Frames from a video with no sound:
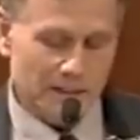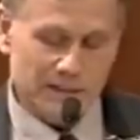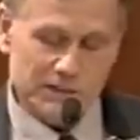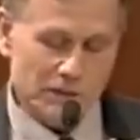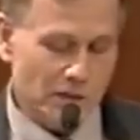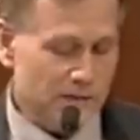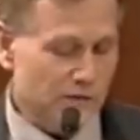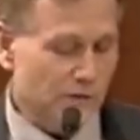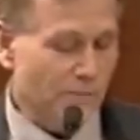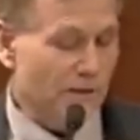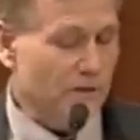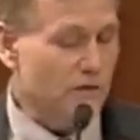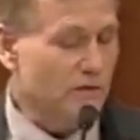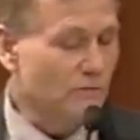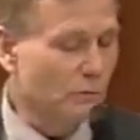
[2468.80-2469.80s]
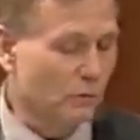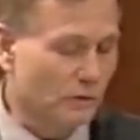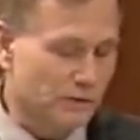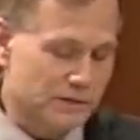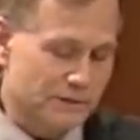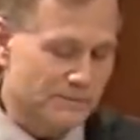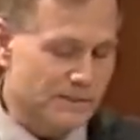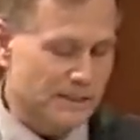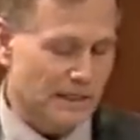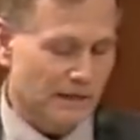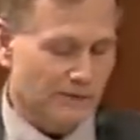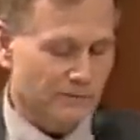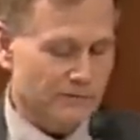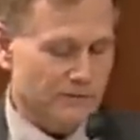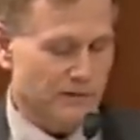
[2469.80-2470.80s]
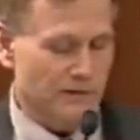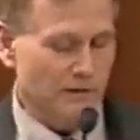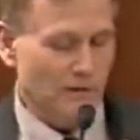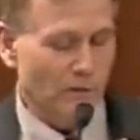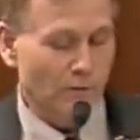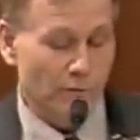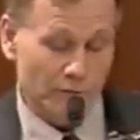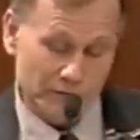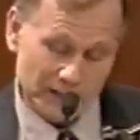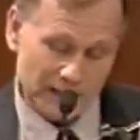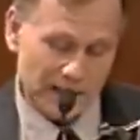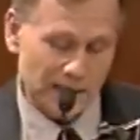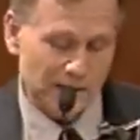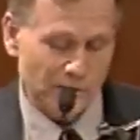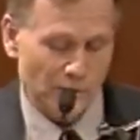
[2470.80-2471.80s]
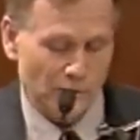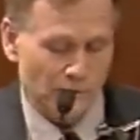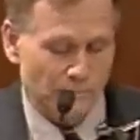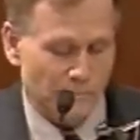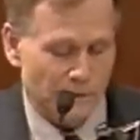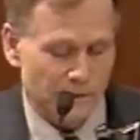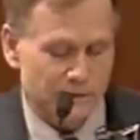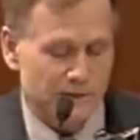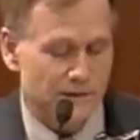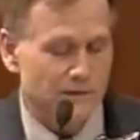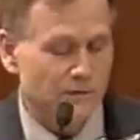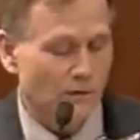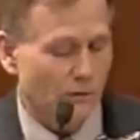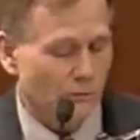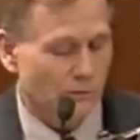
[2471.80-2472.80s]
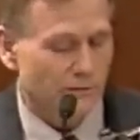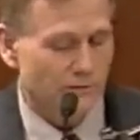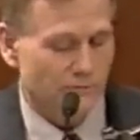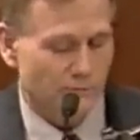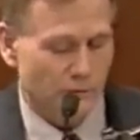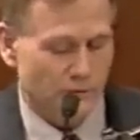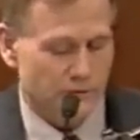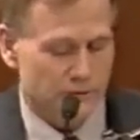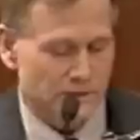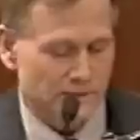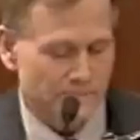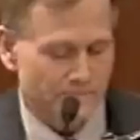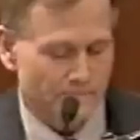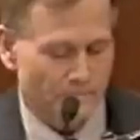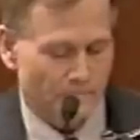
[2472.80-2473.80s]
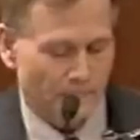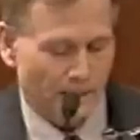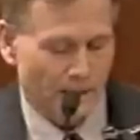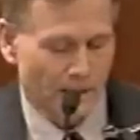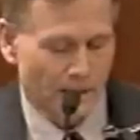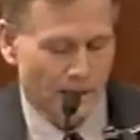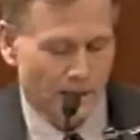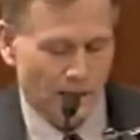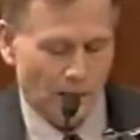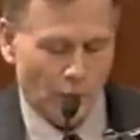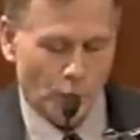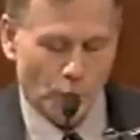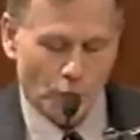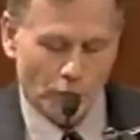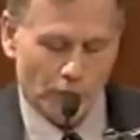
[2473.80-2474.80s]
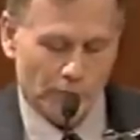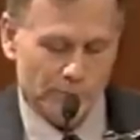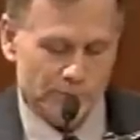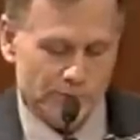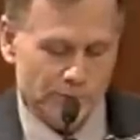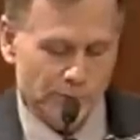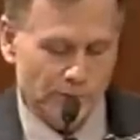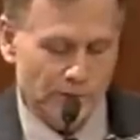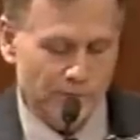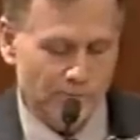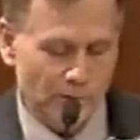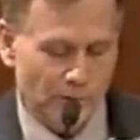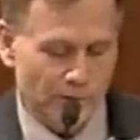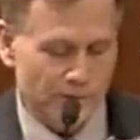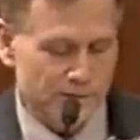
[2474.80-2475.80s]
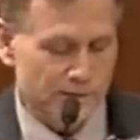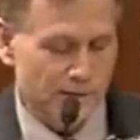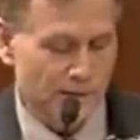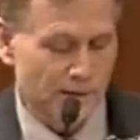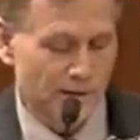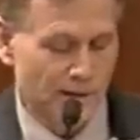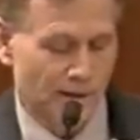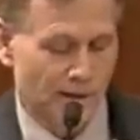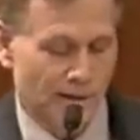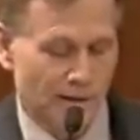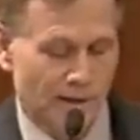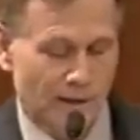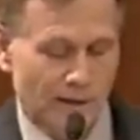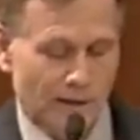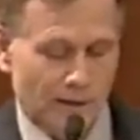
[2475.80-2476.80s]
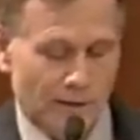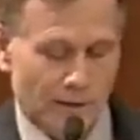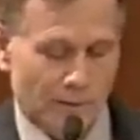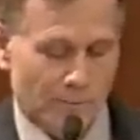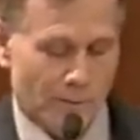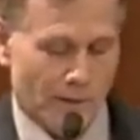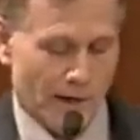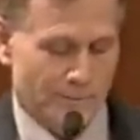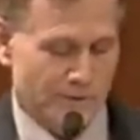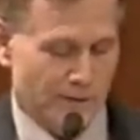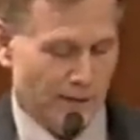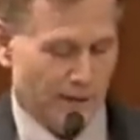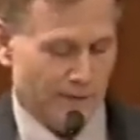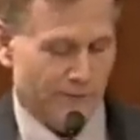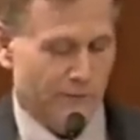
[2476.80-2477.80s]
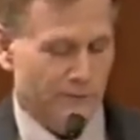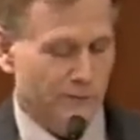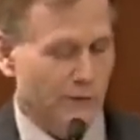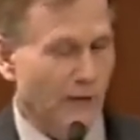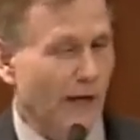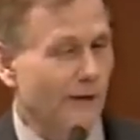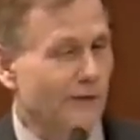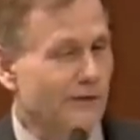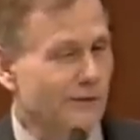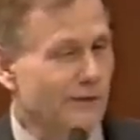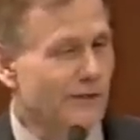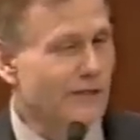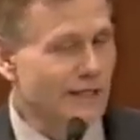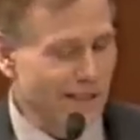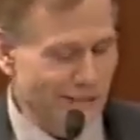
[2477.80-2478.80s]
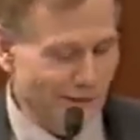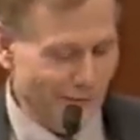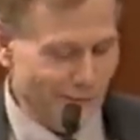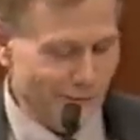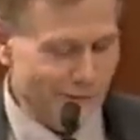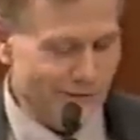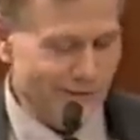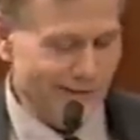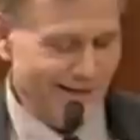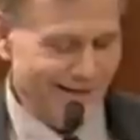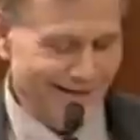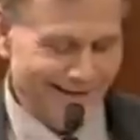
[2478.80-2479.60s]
It's not so much the words themselves, although they can hurt, but it's the tone of the voice. A warm, soothing voice, perhaps like Garrison Keillor's,